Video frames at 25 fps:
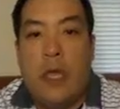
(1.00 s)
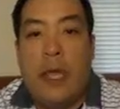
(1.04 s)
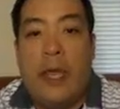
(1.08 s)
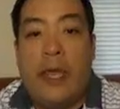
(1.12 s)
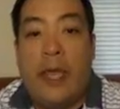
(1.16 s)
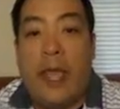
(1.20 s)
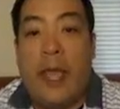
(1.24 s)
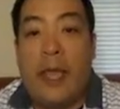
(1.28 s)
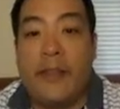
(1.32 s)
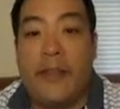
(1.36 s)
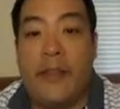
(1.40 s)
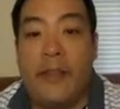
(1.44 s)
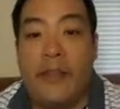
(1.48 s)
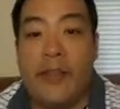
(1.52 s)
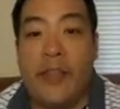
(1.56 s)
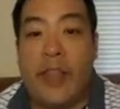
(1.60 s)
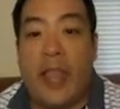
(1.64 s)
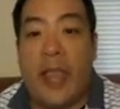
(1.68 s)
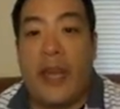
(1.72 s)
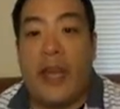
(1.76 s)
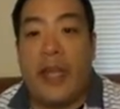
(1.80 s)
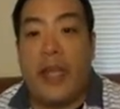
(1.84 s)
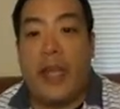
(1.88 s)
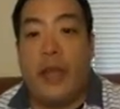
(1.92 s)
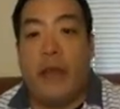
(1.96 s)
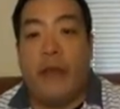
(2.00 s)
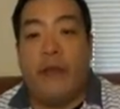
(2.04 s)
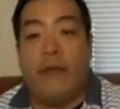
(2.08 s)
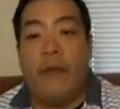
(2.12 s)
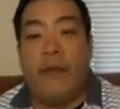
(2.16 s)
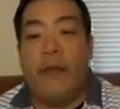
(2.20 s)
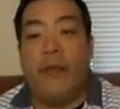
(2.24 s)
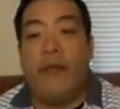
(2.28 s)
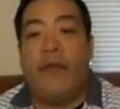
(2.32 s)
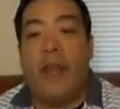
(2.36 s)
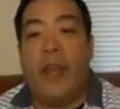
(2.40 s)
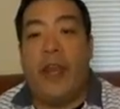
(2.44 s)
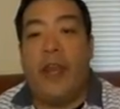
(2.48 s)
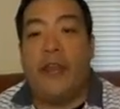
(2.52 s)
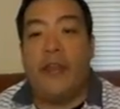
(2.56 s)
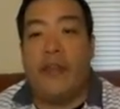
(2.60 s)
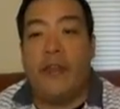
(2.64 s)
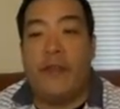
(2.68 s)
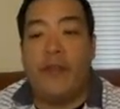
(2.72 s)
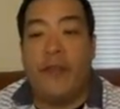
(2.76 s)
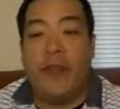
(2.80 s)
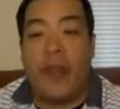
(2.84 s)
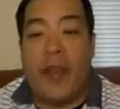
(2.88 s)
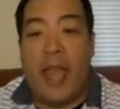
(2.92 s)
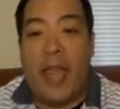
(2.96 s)
Hey guys, it's Kenny here from the
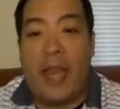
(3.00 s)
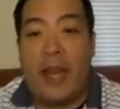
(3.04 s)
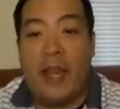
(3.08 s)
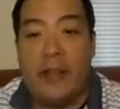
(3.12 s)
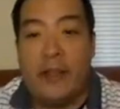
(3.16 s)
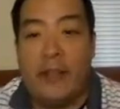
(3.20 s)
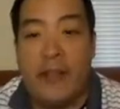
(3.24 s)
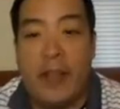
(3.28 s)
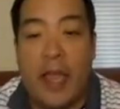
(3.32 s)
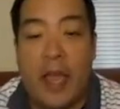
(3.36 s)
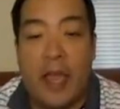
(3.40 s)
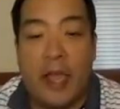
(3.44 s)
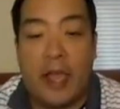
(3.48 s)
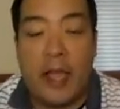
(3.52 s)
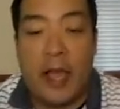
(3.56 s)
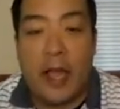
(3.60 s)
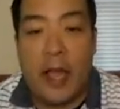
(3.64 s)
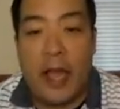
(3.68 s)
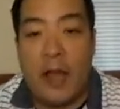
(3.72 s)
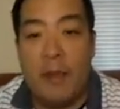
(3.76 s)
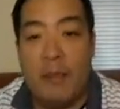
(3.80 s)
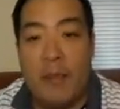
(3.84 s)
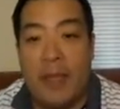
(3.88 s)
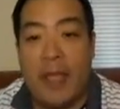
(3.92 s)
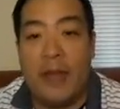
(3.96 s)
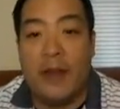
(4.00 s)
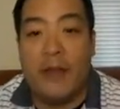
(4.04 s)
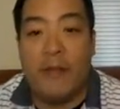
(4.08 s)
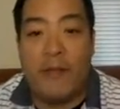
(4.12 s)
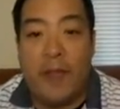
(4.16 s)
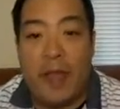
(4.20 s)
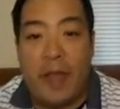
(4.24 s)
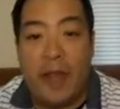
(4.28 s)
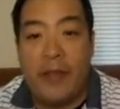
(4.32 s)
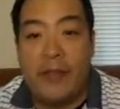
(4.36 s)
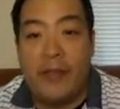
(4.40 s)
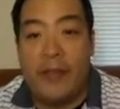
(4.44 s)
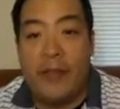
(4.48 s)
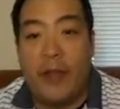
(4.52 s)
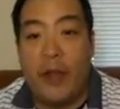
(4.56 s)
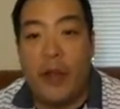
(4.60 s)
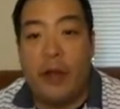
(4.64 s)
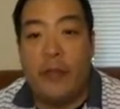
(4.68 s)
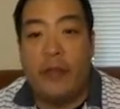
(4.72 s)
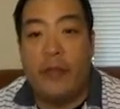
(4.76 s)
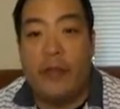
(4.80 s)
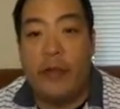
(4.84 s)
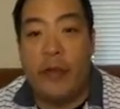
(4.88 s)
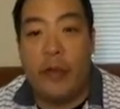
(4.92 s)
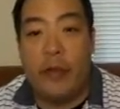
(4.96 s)
FantasyFanatics.com and the Fantasy
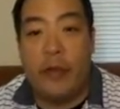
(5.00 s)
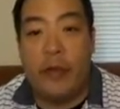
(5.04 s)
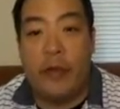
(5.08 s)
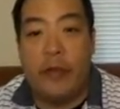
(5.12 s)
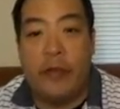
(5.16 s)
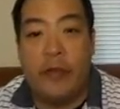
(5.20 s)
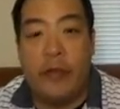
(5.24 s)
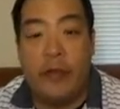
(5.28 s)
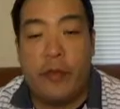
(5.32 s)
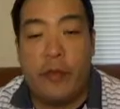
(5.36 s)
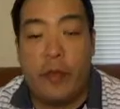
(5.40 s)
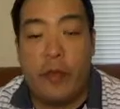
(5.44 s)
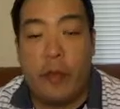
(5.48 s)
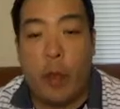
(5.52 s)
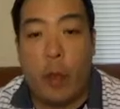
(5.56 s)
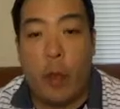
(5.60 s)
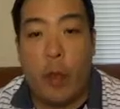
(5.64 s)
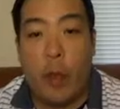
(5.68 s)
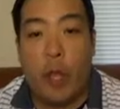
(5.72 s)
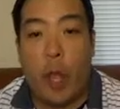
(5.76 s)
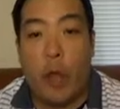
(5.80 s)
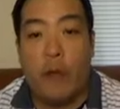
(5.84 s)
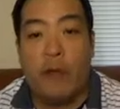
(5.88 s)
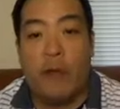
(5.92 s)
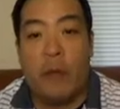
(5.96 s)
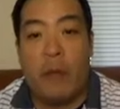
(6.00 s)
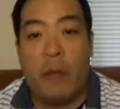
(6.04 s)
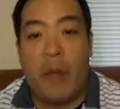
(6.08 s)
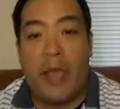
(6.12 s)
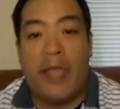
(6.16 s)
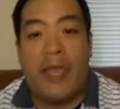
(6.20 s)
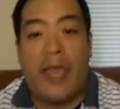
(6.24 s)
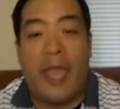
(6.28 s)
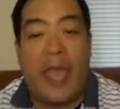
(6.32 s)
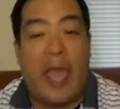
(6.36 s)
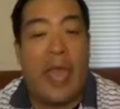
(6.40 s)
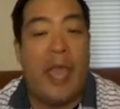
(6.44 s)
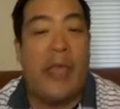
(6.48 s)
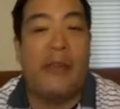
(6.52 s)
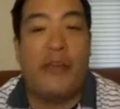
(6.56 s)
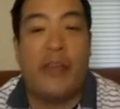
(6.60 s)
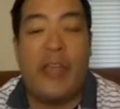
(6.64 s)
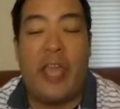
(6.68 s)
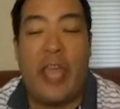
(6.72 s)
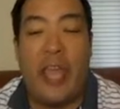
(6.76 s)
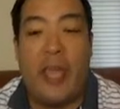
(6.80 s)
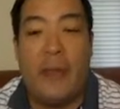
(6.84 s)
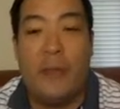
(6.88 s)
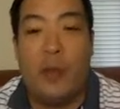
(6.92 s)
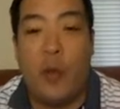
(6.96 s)
Golf Degenerates, going over my
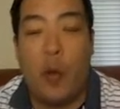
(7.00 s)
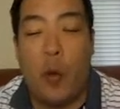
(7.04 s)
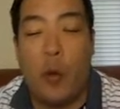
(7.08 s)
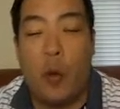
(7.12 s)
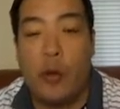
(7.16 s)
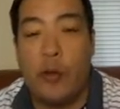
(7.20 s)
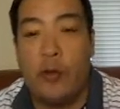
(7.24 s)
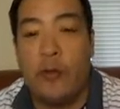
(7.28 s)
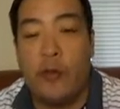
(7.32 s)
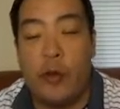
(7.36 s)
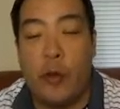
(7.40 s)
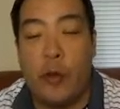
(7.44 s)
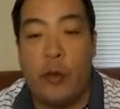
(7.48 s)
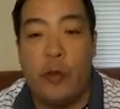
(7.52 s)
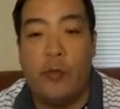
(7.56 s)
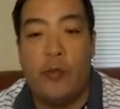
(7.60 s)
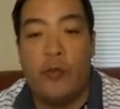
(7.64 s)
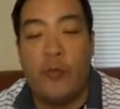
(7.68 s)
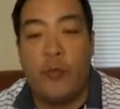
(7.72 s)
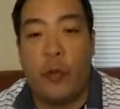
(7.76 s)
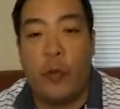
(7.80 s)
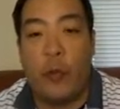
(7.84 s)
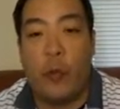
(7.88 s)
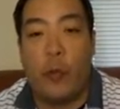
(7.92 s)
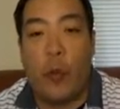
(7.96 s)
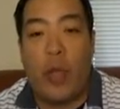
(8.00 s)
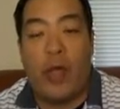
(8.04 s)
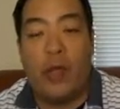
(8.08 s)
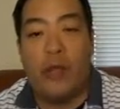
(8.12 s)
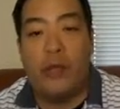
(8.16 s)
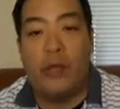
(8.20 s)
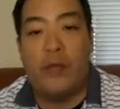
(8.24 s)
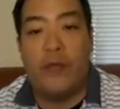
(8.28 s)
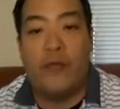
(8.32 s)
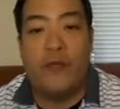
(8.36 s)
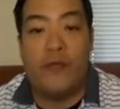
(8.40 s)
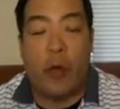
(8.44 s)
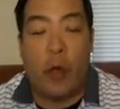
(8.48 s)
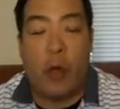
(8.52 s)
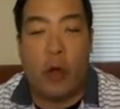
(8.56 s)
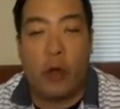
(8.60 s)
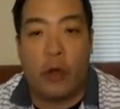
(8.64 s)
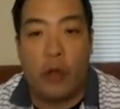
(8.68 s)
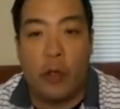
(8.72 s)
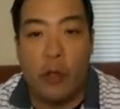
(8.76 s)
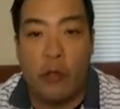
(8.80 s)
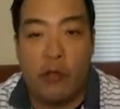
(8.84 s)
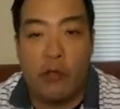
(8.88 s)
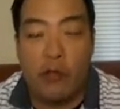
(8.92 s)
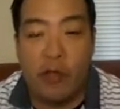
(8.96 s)
cash game cornerstones for the Wells
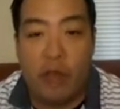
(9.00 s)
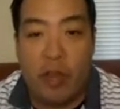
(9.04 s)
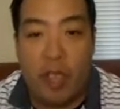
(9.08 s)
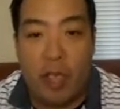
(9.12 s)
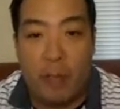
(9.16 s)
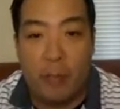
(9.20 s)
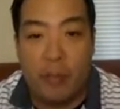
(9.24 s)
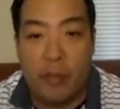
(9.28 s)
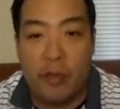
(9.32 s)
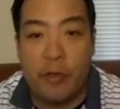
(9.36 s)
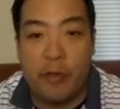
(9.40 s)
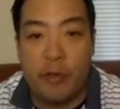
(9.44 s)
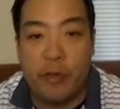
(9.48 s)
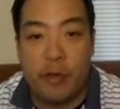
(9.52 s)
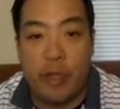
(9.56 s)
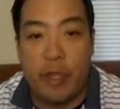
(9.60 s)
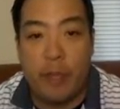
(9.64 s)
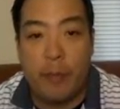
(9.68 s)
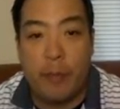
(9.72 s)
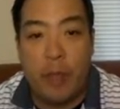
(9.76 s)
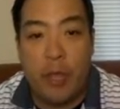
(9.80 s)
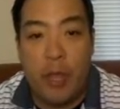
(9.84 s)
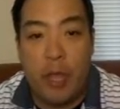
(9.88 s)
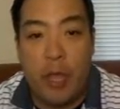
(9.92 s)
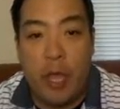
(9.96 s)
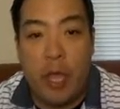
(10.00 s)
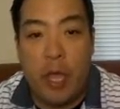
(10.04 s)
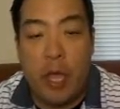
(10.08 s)
Fargo Championship.